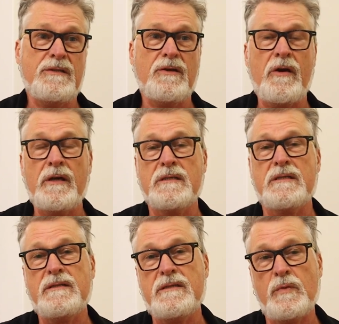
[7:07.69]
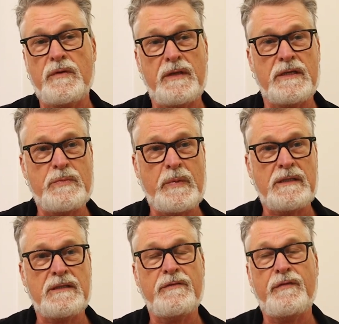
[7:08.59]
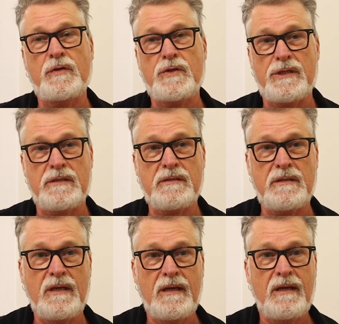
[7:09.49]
to coexist with expectant futures,